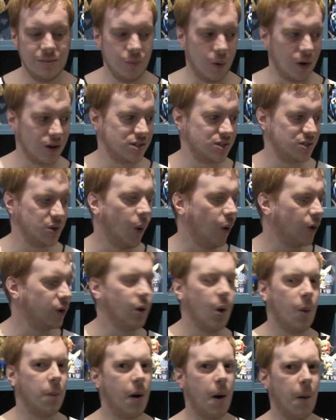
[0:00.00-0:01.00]
Once
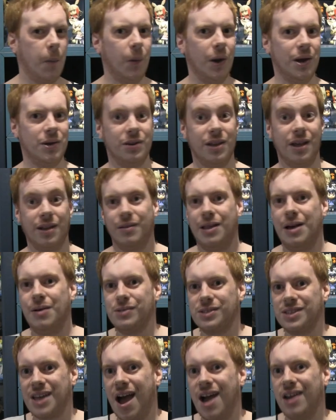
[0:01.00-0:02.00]
Tokyo Pop went, like, that
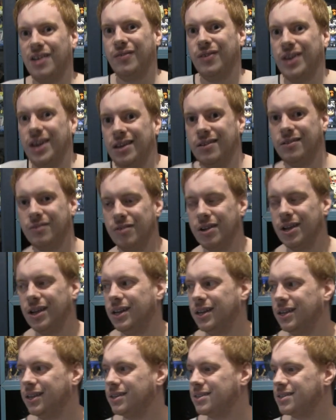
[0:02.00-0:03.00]
was kind of it
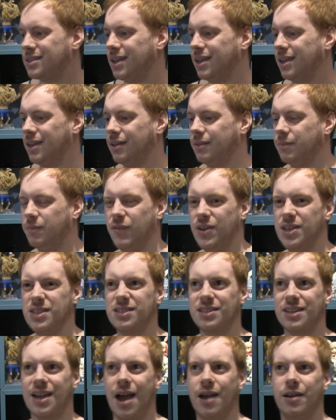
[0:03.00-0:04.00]
really. It's like
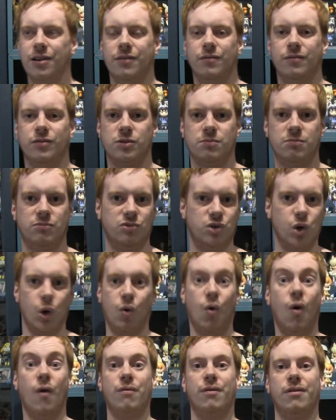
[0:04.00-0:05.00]
Viz kind of just took
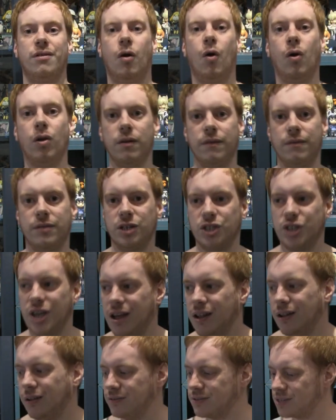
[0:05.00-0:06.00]
over all of the
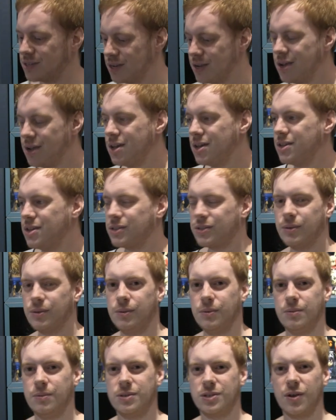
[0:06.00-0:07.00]
shelves,
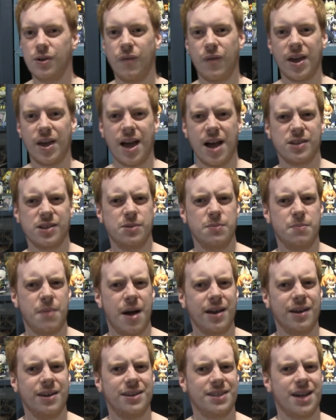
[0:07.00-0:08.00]
so stuff like
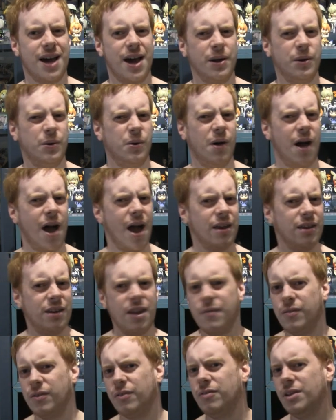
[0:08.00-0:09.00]
Azumanga Daioh, I
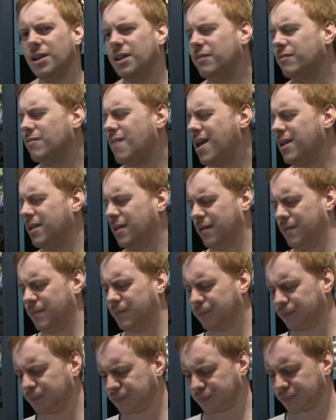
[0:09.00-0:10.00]
never really read it
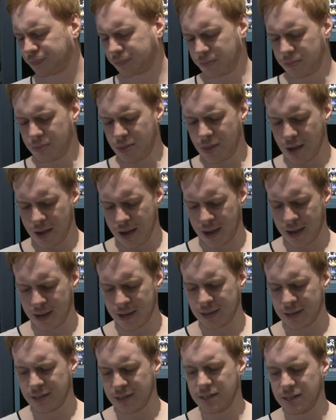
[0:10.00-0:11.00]

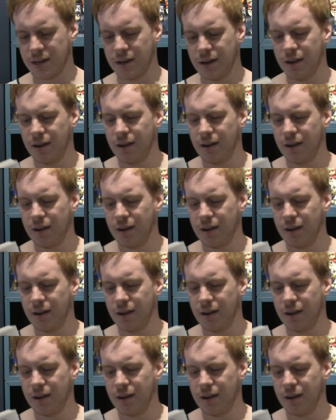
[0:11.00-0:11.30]
and